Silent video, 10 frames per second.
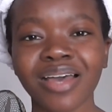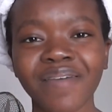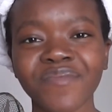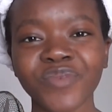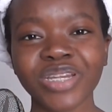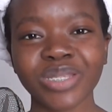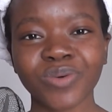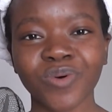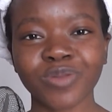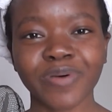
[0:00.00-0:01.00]
I haven't really
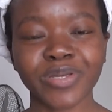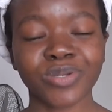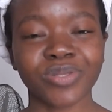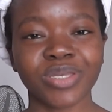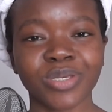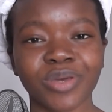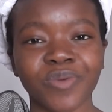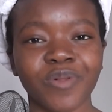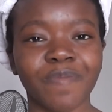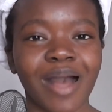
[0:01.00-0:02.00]
talked much on this
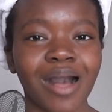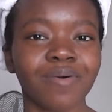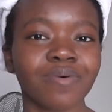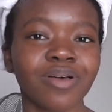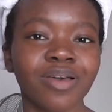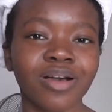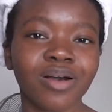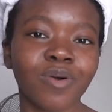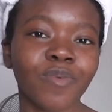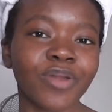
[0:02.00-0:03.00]
channel about
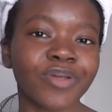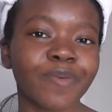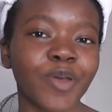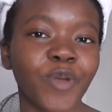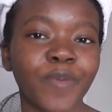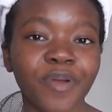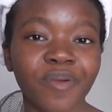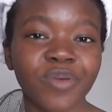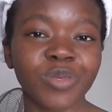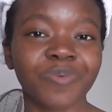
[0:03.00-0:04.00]
what went on at my
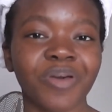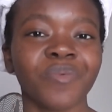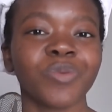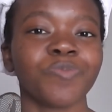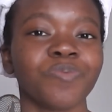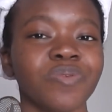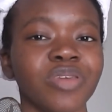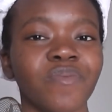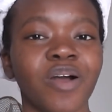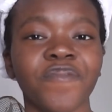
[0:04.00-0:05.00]
grandparents, but it was
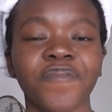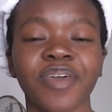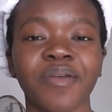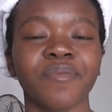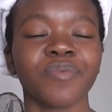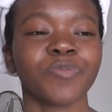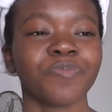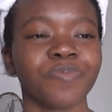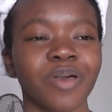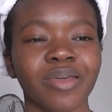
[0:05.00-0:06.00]
pretty rough there. It was
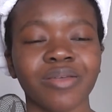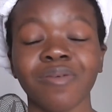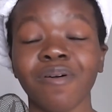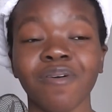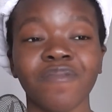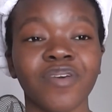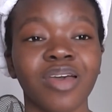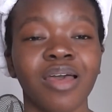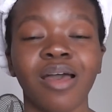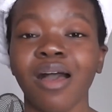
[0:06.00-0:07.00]
like a lot of
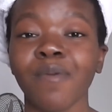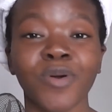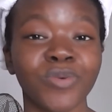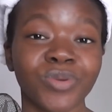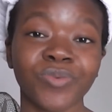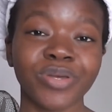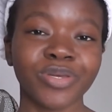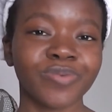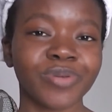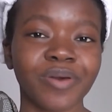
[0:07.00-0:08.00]
emotional
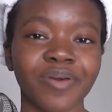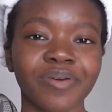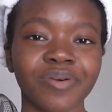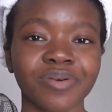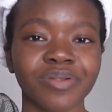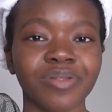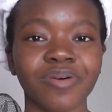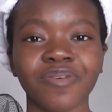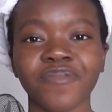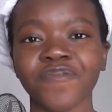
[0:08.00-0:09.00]
issues going on, a
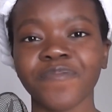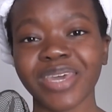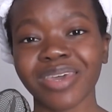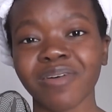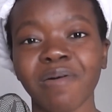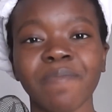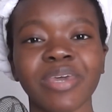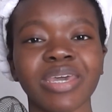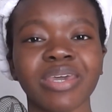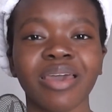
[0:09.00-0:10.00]
lot of picking on
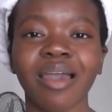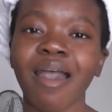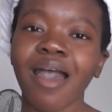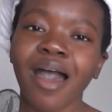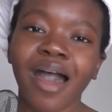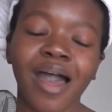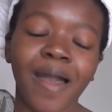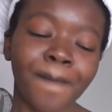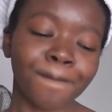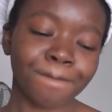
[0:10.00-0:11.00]
me.
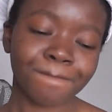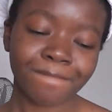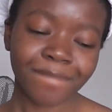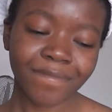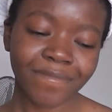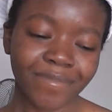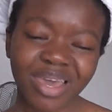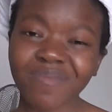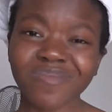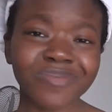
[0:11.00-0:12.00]
Um,
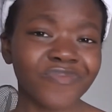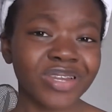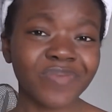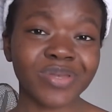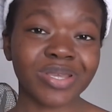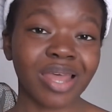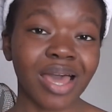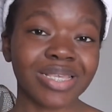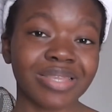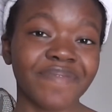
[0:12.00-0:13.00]
it really wasn't
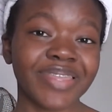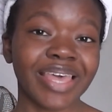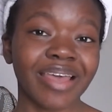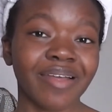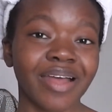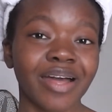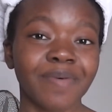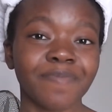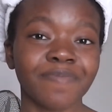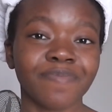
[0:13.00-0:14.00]
nice living there.
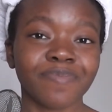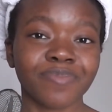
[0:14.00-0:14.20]
Um,